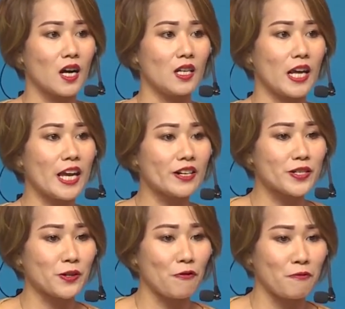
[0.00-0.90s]

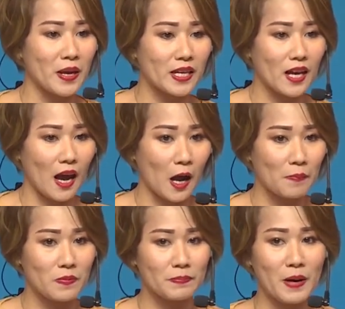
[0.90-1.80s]
layers of
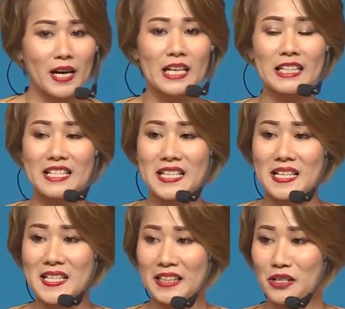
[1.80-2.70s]
makeup, parang hindi
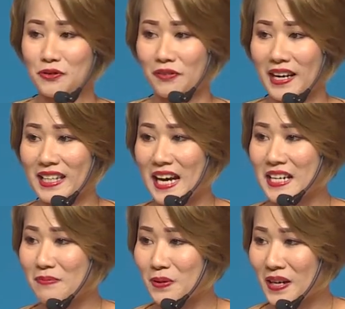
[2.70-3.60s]
sila satisfied.
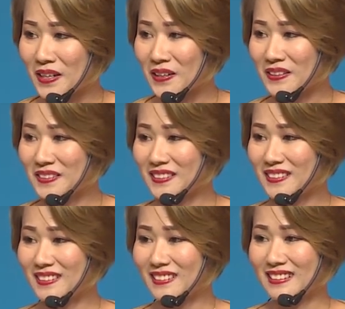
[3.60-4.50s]
Agree po kayo?
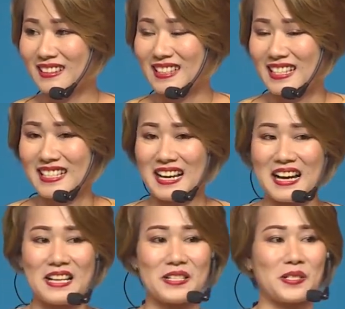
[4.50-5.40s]

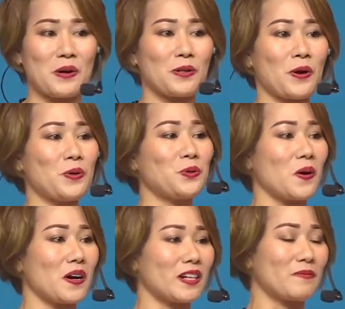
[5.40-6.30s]
Yan. So don't
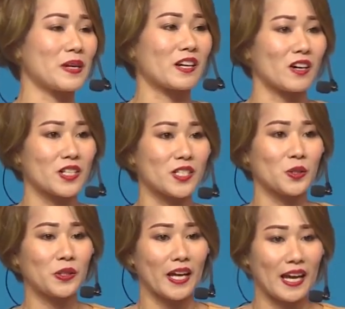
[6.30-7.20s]
worry because
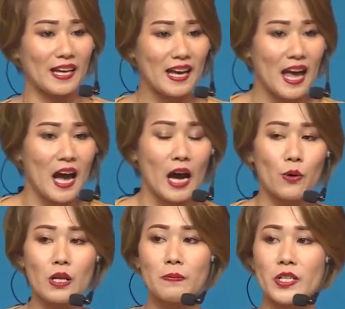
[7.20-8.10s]
today, I
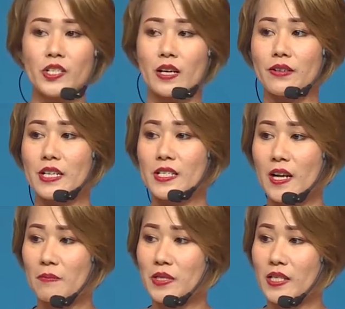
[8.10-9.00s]
will be sharing
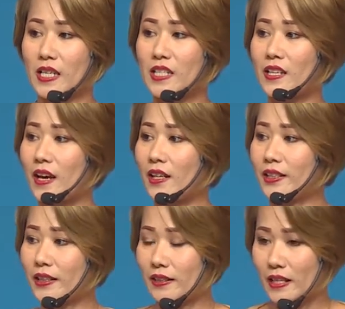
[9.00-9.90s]
some
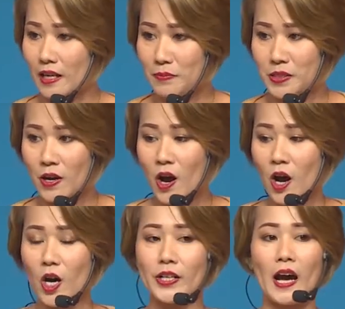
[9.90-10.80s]
skincare tips
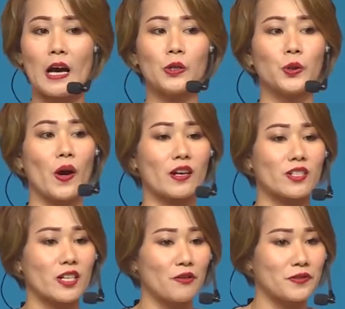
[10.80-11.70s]
on how to
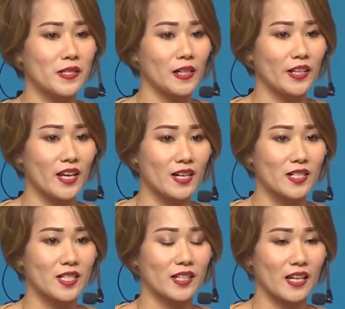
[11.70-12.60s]
achieve silkier
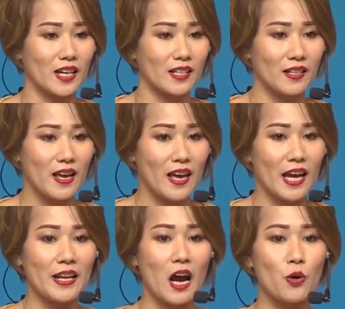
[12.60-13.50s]
skin
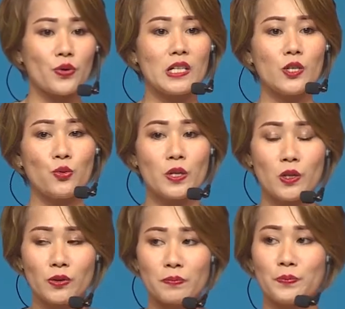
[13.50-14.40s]
and how will you
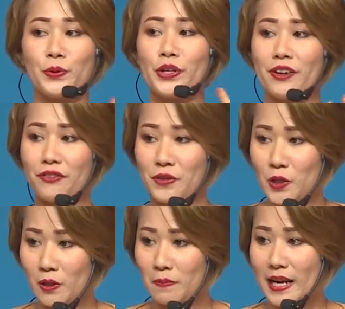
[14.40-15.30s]
look
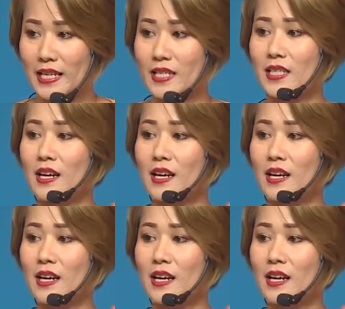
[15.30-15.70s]
beautiful by